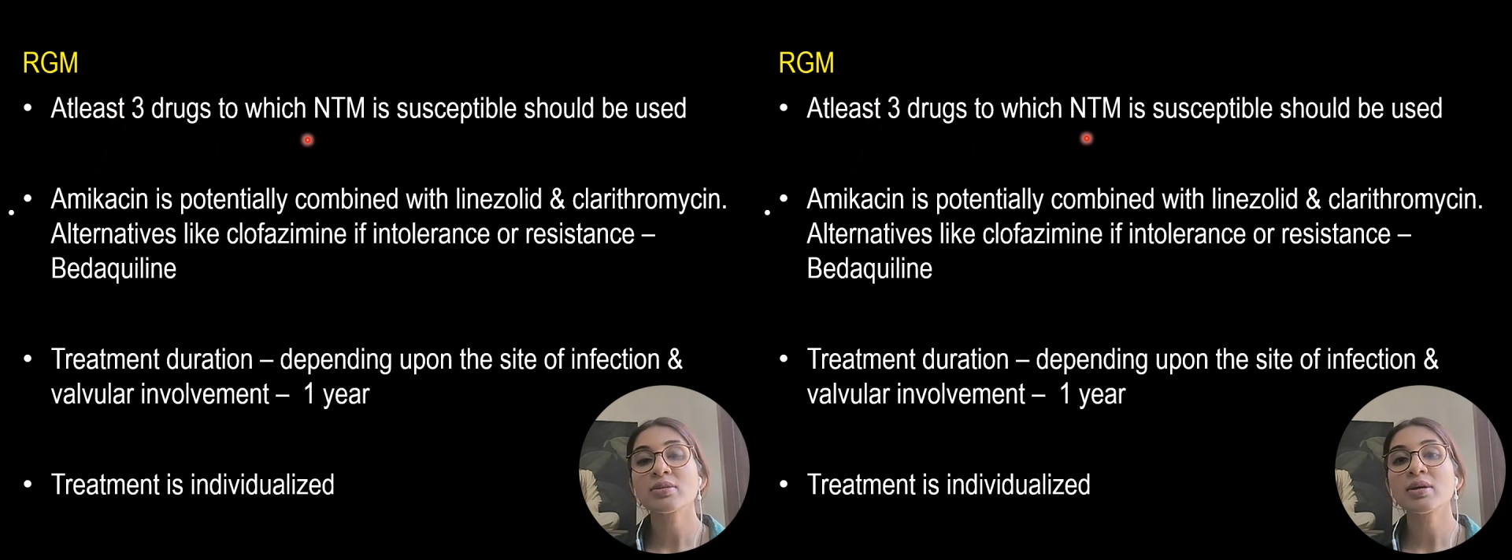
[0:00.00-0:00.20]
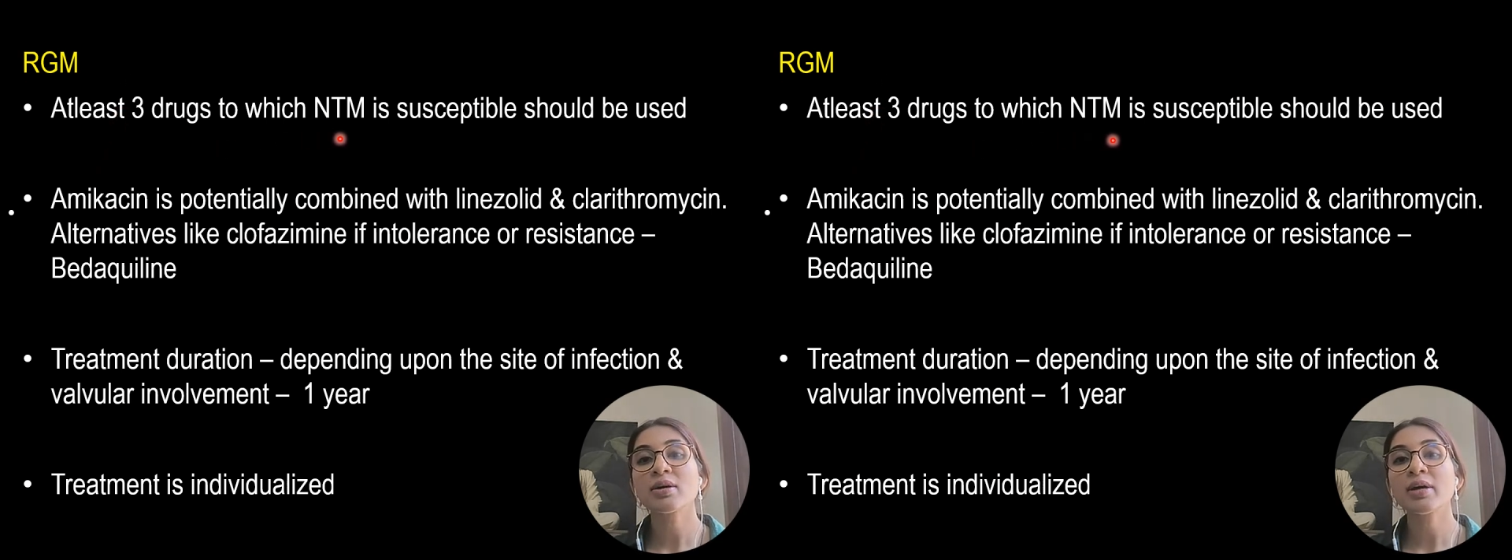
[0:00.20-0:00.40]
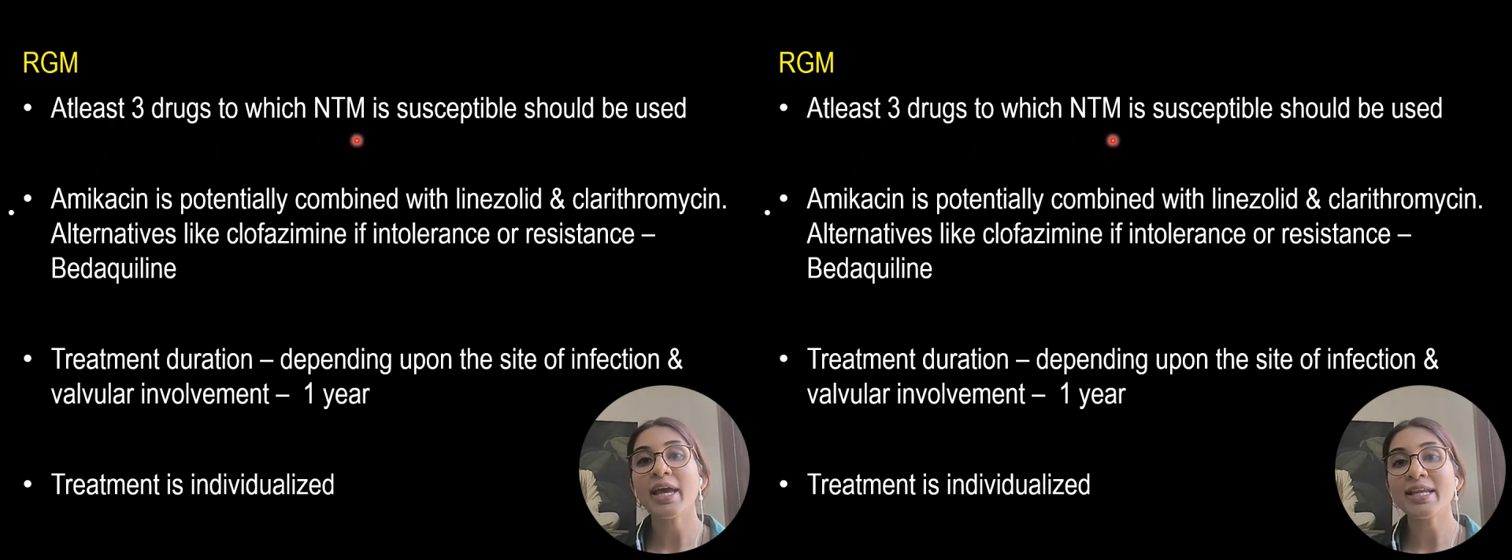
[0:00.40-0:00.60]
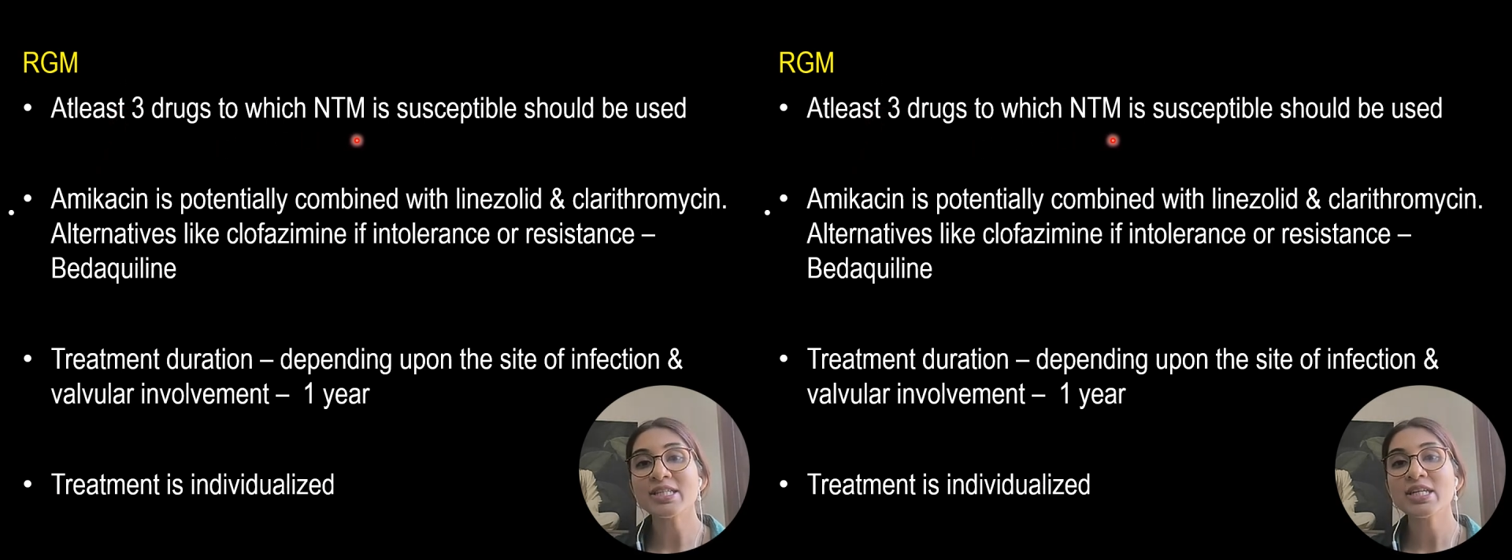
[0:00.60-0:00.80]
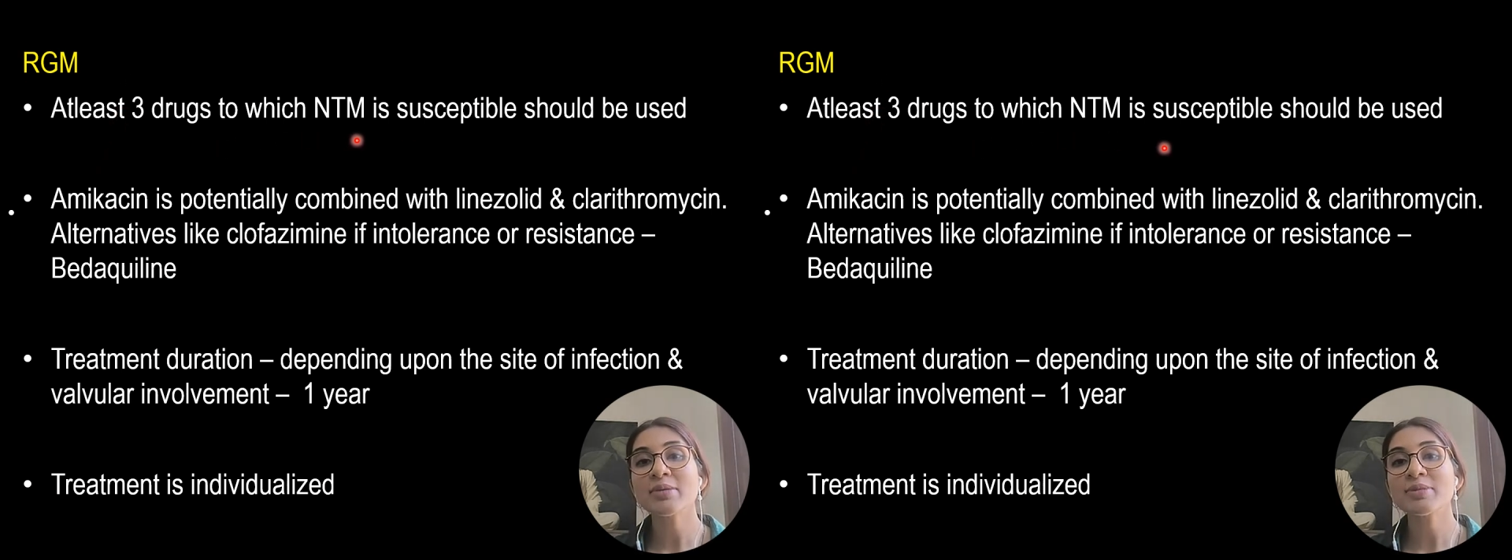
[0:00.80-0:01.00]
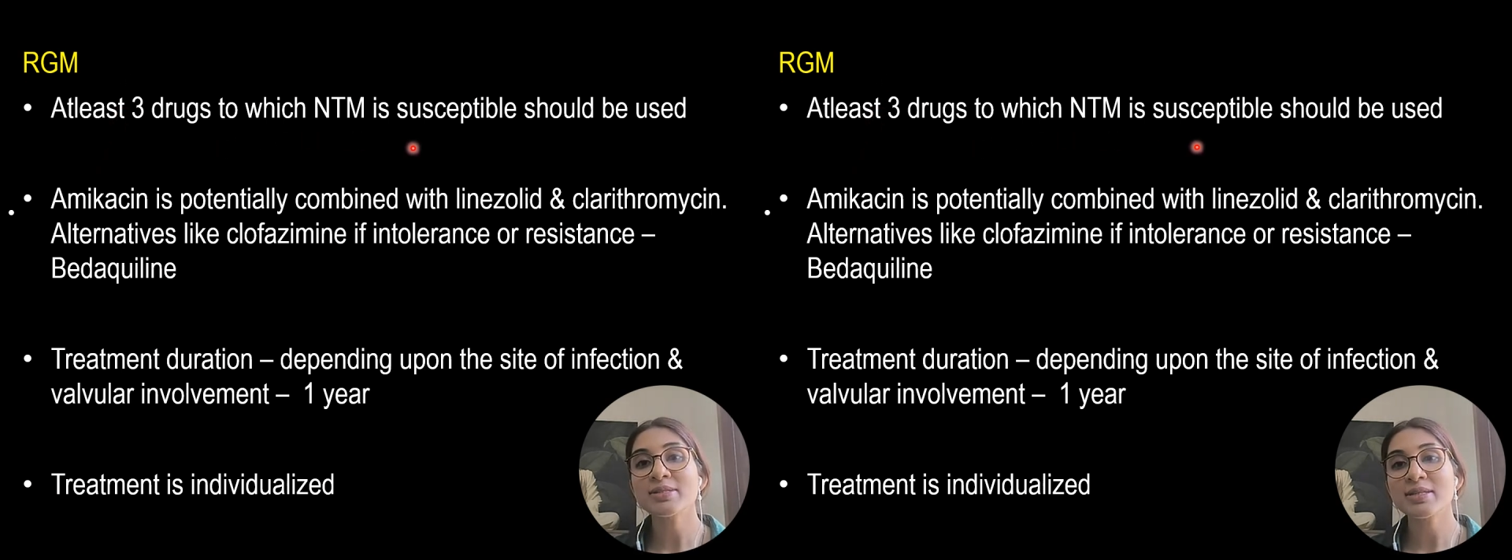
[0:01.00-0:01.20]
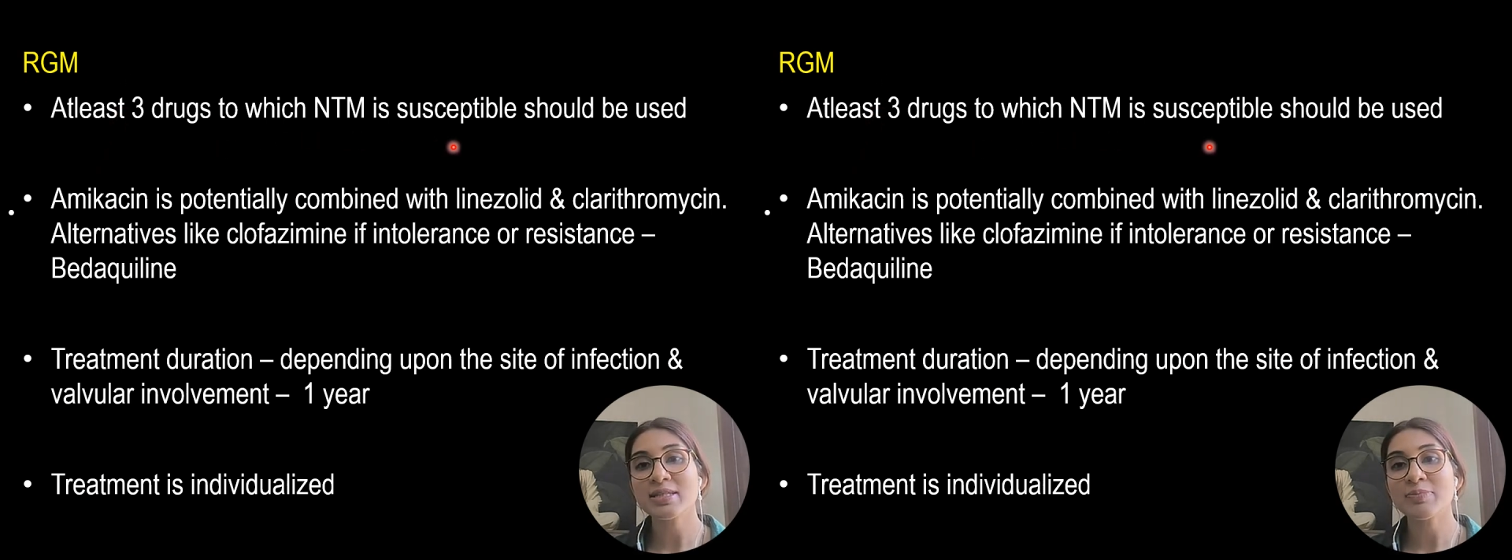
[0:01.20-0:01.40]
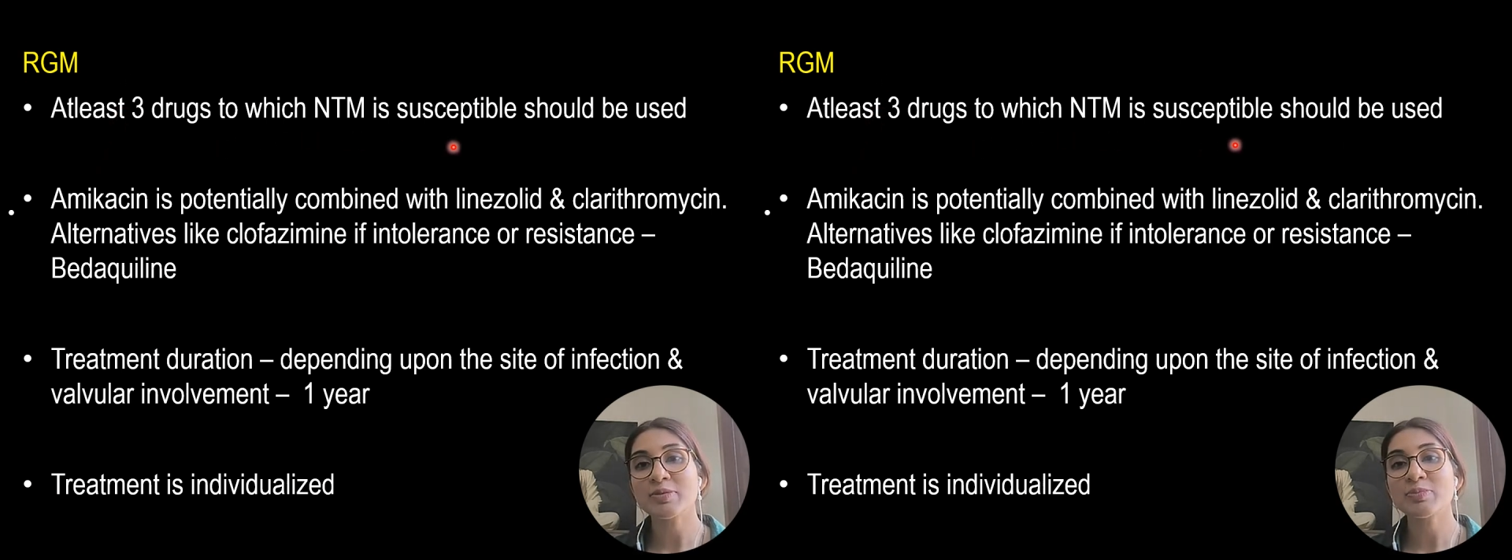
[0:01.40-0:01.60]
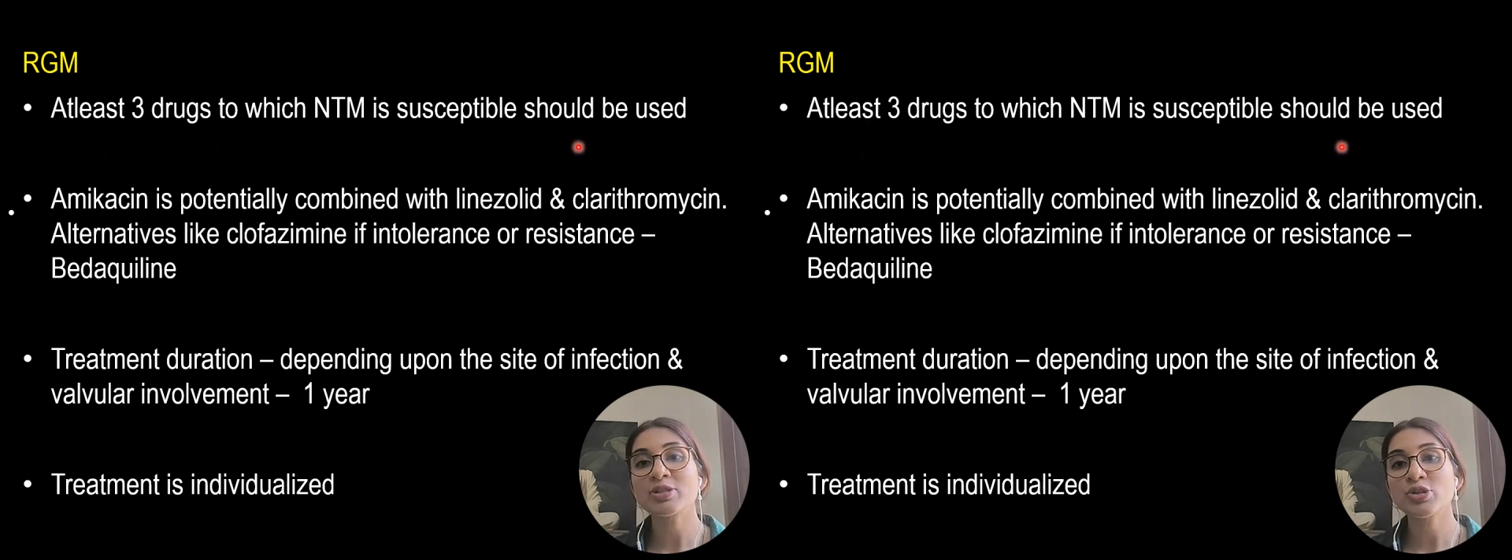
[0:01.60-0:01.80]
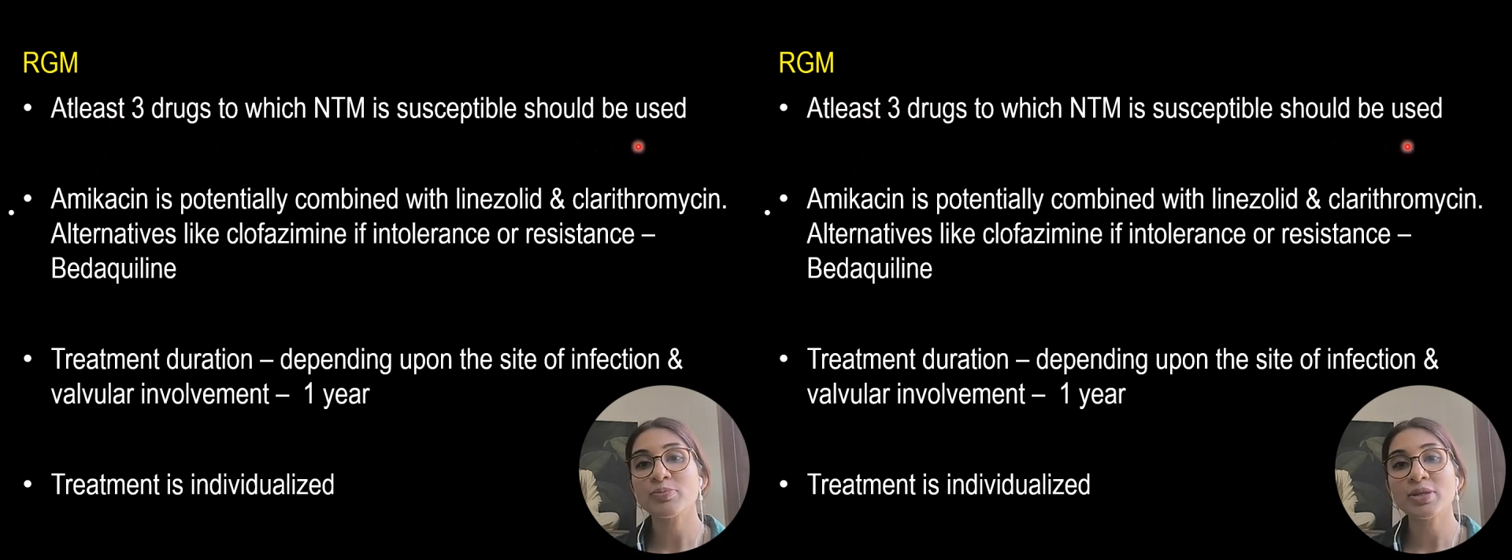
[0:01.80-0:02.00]
the NTM is susceptible
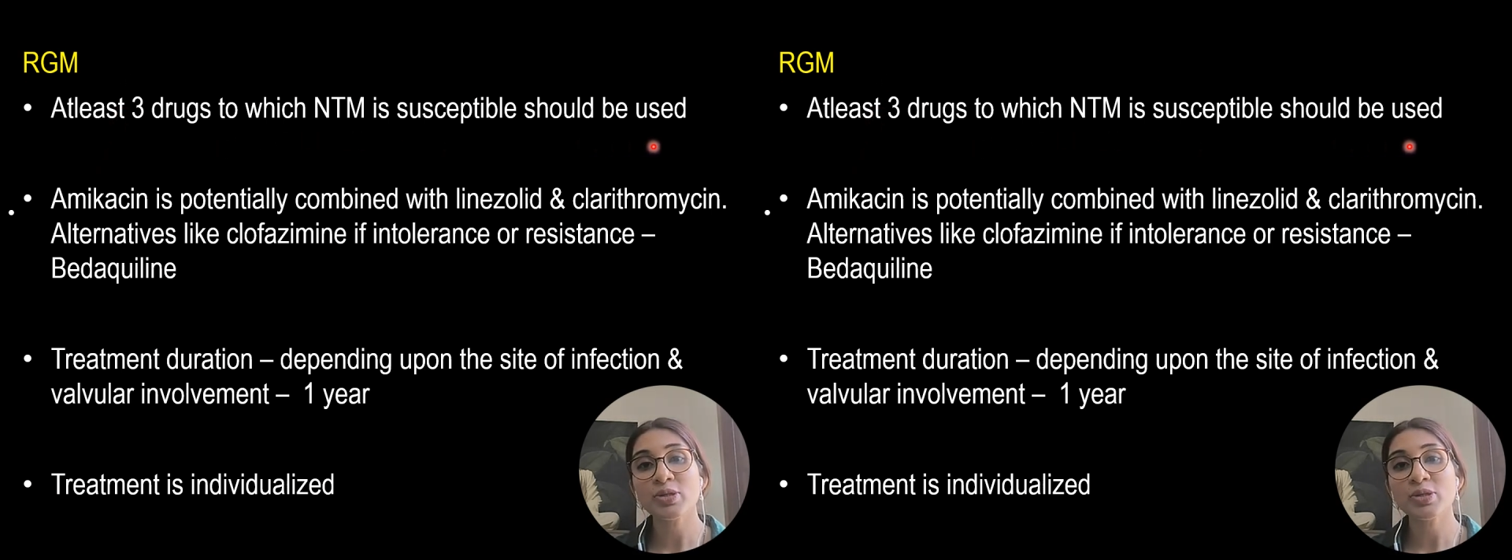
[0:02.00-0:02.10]
should be